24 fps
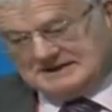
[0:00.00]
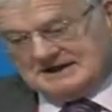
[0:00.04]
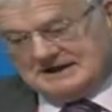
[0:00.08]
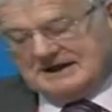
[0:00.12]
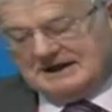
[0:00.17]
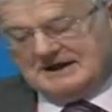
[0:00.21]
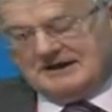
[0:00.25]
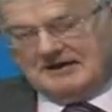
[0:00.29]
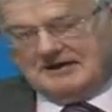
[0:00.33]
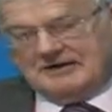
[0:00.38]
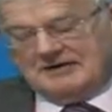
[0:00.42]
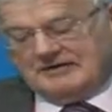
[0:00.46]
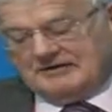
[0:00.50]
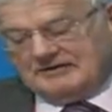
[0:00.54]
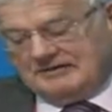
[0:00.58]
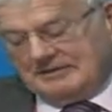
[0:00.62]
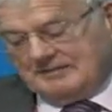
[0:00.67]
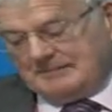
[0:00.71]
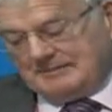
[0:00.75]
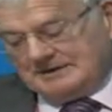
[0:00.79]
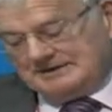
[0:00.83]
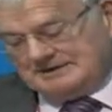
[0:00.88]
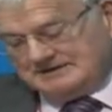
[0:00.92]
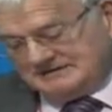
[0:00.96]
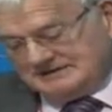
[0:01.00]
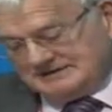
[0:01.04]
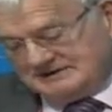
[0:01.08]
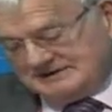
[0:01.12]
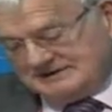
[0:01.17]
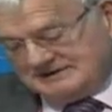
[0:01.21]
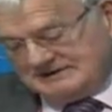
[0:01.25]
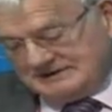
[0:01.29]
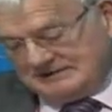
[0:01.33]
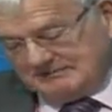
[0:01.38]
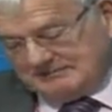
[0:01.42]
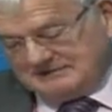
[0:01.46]
airliner
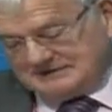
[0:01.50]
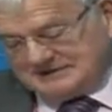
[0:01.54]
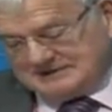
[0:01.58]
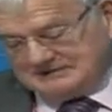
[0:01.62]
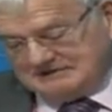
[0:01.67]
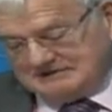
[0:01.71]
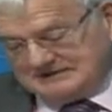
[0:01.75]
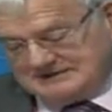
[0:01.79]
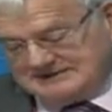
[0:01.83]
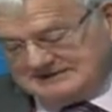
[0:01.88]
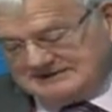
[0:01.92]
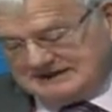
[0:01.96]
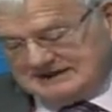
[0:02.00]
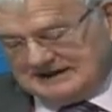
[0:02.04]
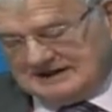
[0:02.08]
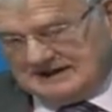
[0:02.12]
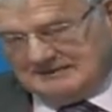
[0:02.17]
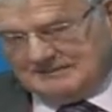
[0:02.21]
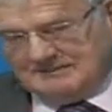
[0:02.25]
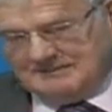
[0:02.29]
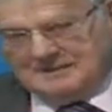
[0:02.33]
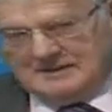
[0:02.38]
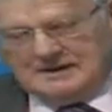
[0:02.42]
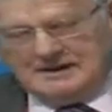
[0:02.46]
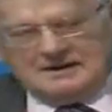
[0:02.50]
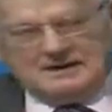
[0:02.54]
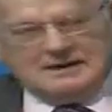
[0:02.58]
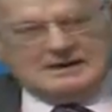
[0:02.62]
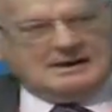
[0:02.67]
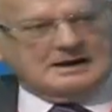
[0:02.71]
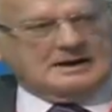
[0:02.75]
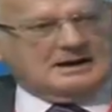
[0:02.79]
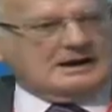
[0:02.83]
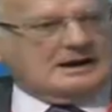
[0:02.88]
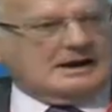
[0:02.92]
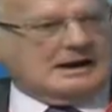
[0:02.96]
MH370 recently.
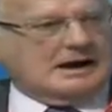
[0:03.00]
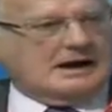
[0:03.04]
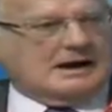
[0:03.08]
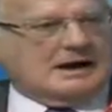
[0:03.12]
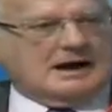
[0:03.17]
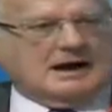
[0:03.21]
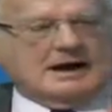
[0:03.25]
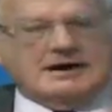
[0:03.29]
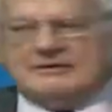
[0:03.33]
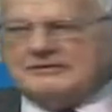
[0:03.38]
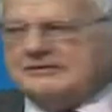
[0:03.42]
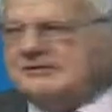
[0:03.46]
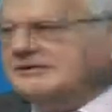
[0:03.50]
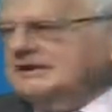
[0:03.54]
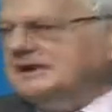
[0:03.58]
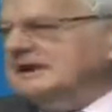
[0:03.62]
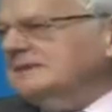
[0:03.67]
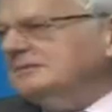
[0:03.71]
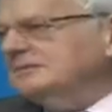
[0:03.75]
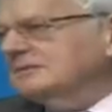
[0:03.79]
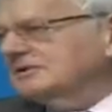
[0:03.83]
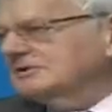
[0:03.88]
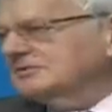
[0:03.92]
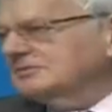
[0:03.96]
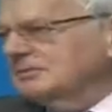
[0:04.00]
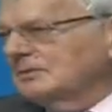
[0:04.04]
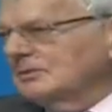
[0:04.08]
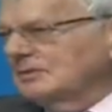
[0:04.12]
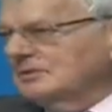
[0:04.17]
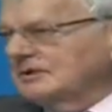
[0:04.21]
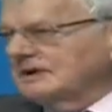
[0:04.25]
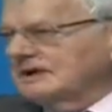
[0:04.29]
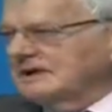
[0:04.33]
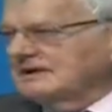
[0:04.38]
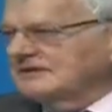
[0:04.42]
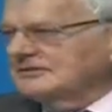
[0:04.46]
Our theme this
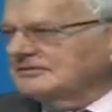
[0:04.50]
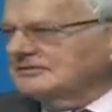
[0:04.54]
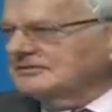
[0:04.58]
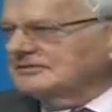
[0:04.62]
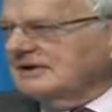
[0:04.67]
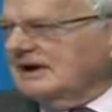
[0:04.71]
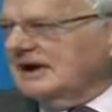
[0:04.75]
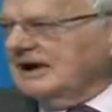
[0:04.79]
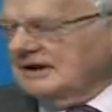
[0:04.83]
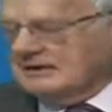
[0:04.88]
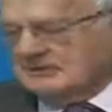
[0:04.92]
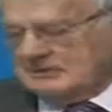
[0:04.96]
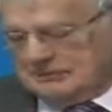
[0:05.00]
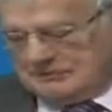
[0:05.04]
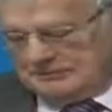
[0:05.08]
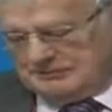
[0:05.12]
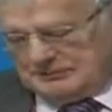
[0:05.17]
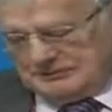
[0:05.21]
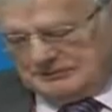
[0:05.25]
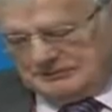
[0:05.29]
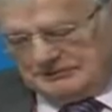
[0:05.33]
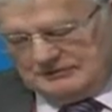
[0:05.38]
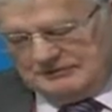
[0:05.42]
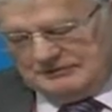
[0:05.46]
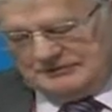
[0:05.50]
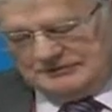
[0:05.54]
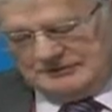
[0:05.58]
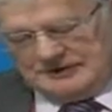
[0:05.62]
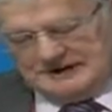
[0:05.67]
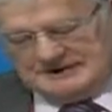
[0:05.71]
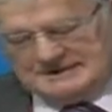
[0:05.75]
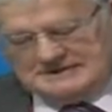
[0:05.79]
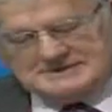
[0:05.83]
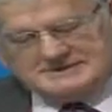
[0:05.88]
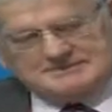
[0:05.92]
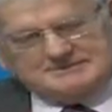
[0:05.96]
morning is how to improve
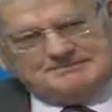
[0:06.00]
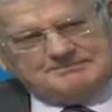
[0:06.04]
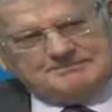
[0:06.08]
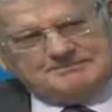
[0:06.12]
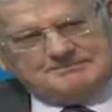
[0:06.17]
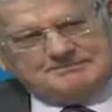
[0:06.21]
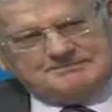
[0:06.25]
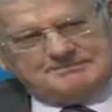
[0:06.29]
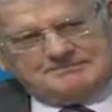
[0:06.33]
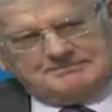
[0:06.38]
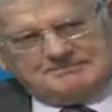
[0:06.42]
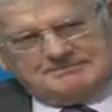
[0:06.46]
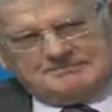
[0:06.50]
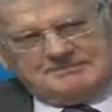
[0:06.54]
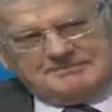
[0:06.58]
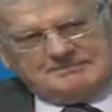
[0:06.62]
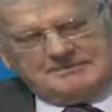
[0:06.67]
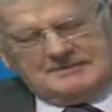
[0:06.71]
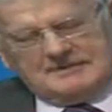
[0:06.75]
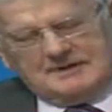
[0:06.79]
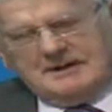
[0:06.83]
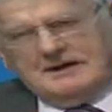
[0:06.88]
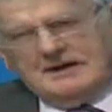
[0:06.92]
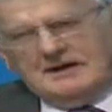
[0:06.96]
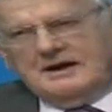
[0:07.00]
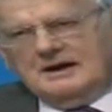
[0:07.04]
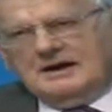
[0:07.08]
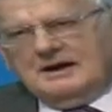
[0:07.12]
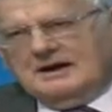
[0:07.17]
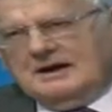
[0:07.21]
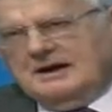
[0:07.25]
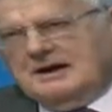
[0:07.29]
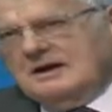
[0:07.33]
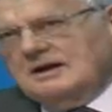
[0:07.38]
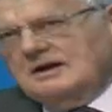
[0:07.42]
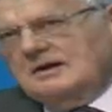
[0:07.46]
things.
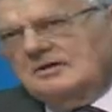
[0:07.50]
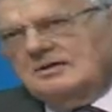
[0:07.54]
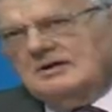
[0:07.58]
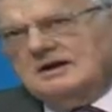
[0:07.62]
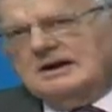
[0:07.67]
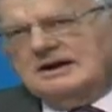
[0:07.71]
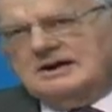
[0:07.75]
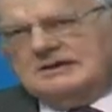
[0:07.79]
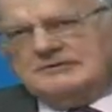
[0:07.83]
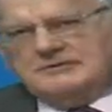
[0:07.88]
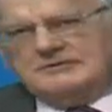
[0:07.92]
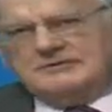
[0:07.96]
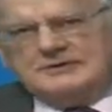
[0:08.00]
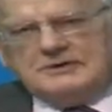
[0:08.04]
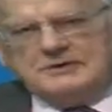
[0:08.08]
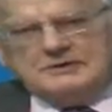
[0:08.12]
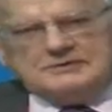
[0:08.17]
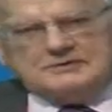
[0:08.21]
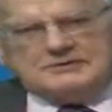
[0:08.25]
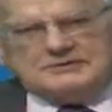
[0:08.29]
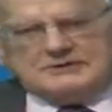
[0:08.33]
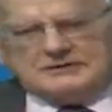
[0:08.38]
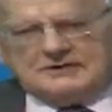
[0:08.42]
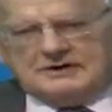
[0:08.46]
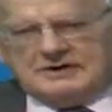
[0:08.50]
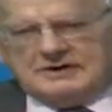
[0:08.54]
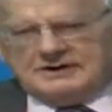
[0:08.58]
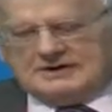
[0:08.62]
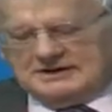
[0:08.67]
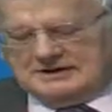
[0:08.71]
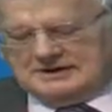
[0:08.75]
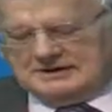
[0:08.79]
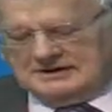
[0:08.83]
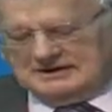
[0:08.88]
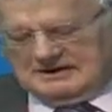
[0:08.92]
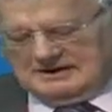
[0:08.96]
Looking at the future, I
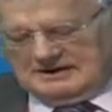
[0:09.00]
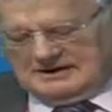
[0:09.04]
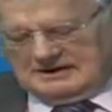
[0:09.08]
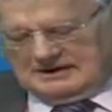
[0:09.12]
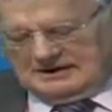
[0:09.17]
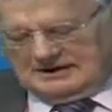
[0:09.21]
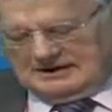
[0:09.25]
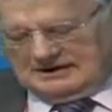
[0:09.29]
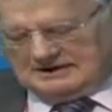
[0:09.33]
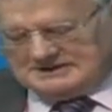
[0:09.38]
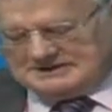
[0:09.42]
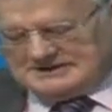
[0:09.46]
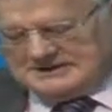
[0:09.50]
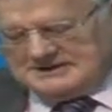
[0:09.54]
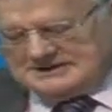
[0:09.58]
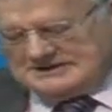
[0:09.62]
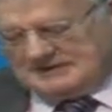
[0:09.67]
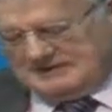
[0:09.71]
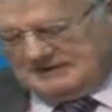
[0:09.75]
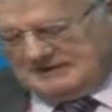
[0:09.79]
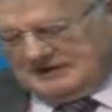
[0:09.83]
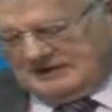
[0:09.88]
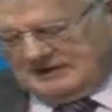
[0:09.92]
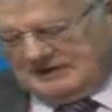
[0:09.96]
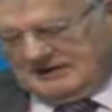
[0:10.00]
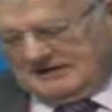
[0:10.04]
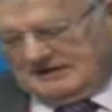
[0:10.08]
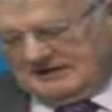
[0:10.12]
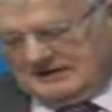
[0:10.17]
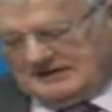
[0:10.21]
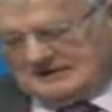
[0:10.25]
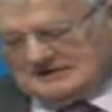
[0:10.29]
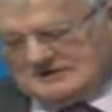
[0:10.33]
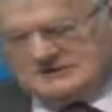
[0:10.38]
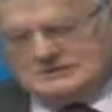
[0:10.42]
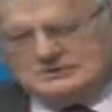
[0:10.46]
can identify, I
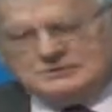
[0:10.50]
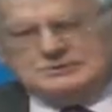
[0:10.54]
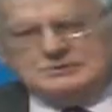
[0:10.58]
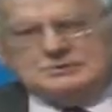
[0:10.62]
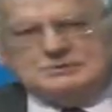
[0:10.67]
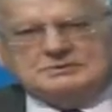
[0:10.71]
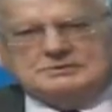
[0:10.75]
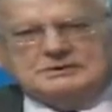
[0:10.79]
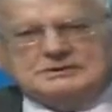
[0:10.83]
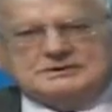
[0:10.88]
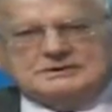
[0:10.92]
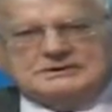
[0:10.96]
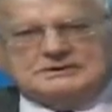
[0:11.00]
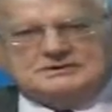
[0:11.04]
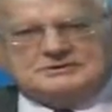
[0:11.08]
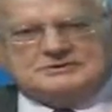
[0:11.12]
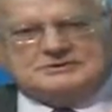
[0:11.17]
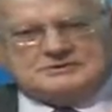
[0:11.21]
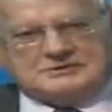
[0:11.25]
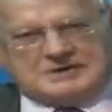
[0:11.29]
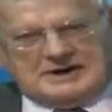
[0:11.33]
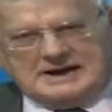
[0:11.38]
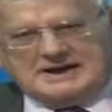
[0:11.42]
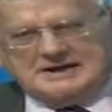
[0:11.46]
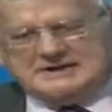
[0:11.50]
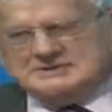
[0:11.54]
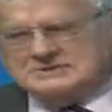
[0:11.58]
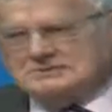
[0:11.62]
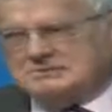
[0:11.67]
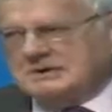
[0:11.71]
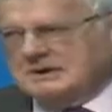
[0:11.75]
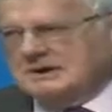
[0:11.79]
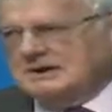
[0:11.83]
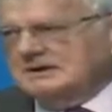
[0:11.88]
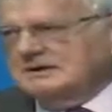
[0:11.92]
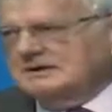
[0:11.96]
think, two trends,
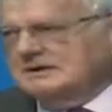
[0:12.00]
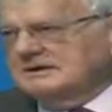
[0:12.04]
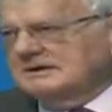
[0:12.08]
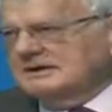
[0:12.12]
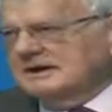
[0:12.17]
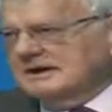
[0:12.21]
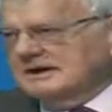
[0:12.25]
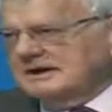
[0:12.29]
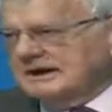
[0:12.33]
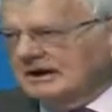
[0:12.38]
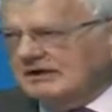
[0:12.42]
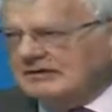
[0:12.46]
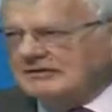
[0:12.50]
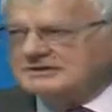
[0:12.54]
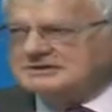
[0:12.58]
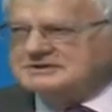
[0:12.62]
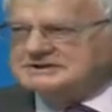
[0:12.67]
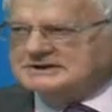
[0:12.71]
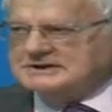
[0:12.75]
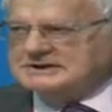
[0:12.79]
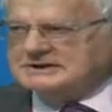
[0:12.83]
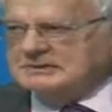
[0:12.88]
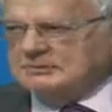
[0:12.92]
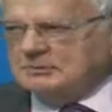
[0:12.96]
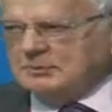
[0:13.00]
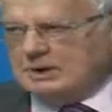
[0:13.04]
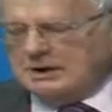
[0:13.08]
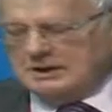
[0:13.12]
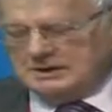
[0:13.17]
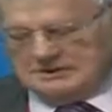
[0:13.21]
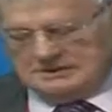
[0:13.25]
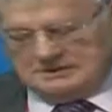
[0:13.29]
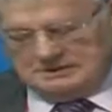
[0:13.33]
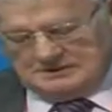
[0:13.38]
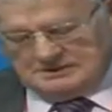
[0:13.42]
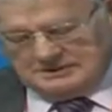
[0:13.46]
one encouraging and
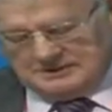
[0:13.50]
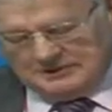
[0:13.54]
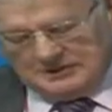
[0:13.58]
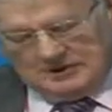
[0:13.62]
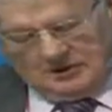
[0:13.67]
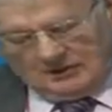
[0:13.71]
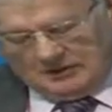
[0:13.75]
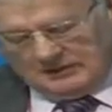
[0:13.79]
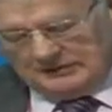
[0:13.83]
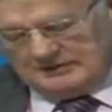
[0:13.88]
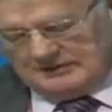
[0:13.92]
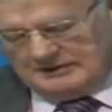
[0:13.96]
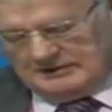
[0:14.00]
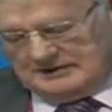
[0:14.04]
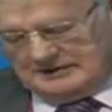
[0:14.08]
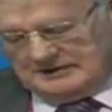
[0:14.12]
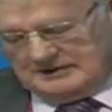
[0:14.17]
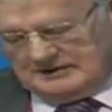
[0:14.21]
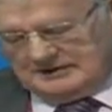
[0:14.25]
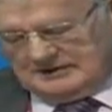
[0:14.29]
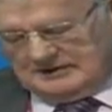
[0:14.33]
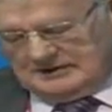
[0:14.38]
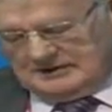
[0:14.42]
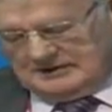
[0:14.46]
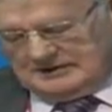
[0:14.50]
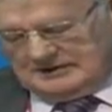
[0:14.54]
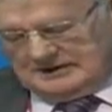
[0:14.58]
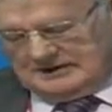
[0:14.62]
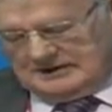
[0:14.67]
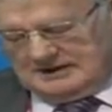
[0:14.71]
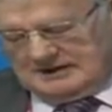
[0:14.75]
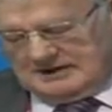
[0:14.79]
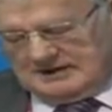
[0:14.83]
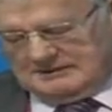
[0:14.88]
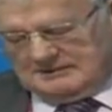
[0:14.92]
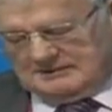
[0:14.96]
one not.
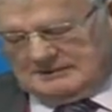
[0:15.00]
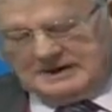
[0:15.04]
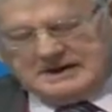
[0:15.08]
The